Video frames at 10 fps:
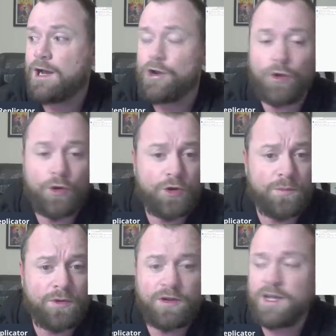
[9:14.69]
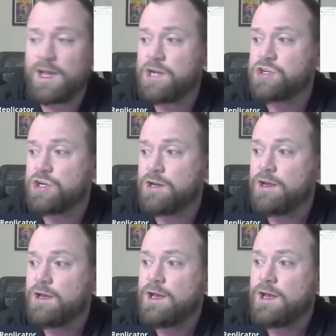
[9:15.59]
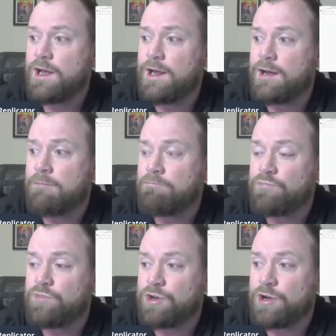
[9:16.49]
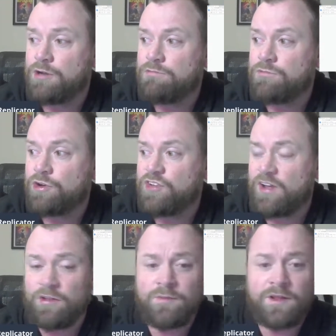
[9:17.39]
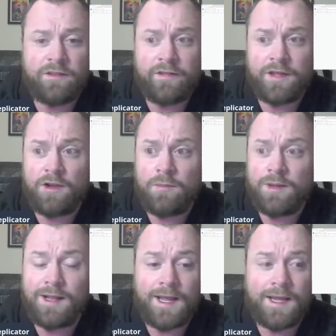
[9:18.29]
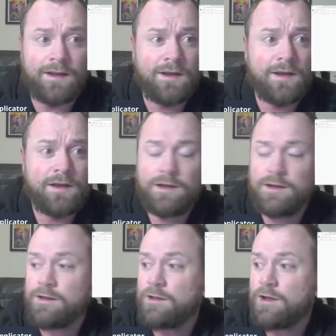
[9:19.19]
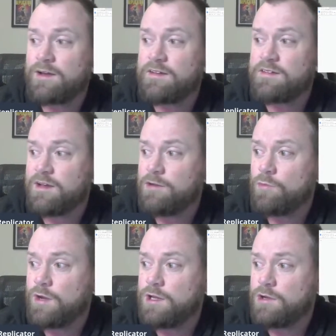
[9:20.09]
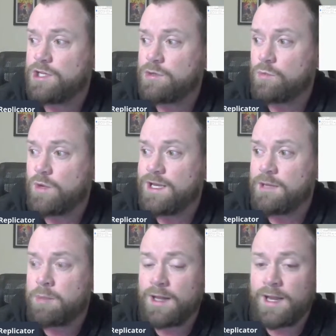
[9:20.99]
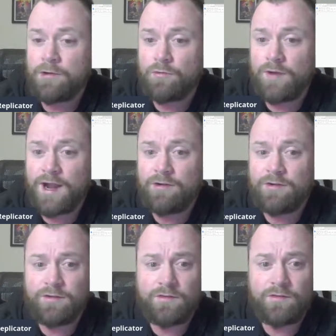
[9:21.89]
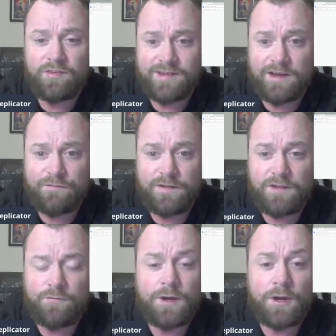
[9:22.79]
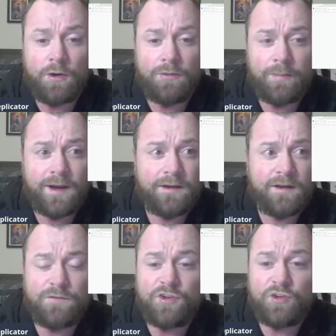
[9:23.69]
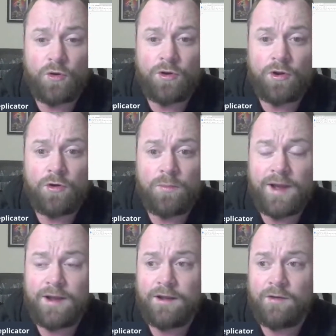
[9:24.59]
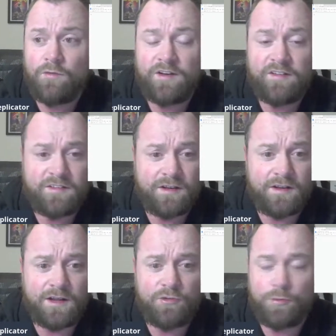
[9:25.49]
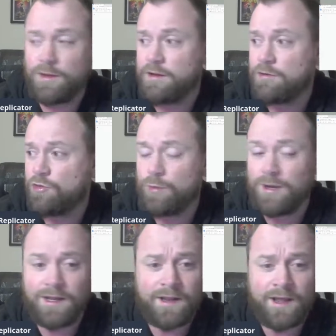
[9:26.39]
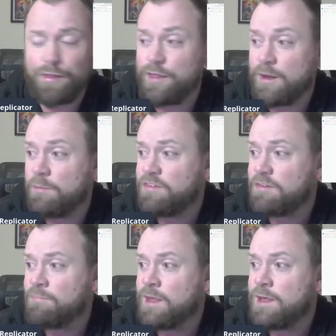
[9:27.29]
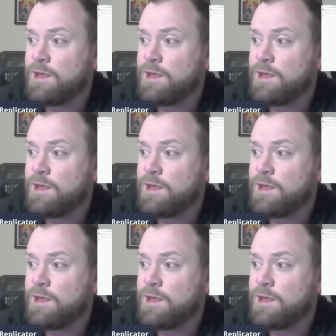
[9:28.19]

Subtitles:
no communication, not telling me that they're going to be late. Like I said, we can plan around stuff if we know about it. If we don't know about it, we're just sitting here twiddling our thumbs.